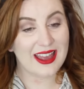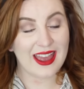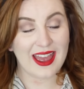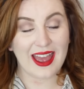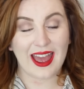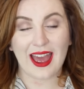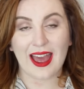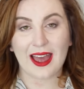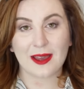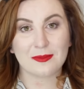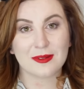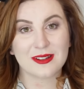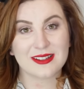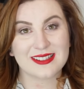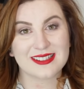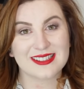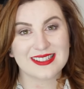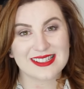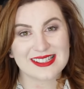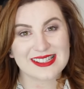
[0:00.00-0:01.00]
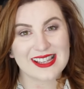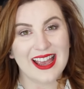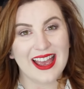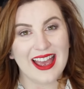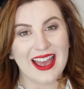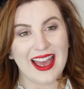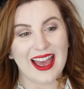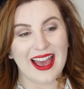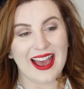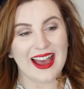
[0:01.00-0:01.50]
It happens.
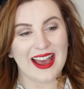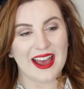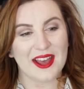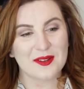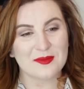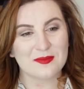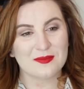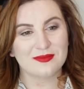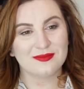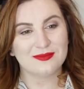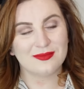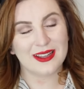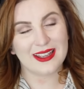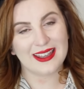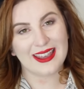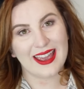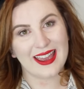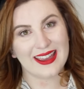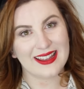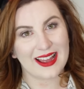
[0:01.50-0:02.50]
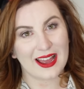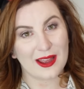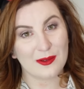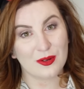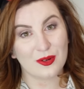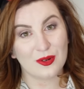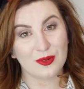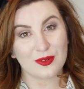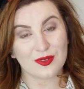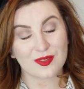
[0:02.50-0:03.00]
Um, but yeah,
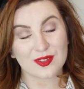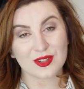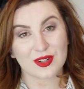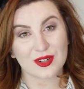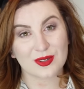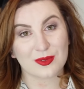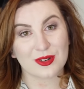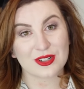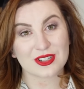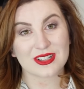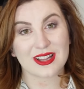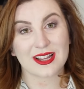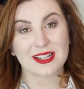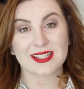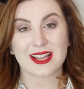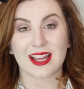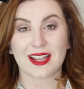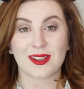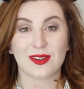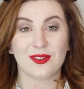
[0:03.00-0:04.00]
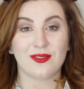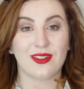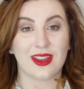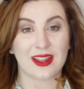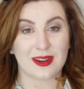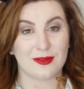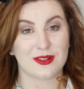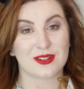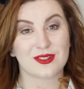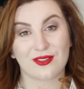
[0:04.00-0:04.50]
I hope you enjoyed watching this. Thank you
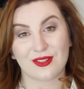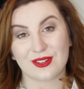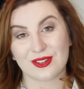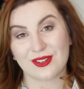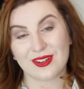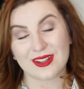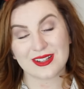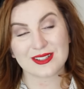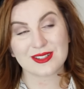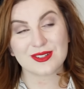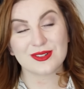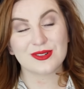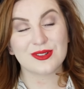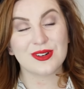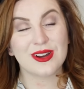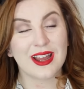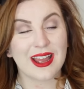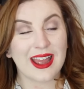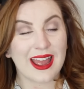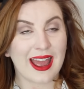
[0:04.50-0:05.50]
very much for doing so.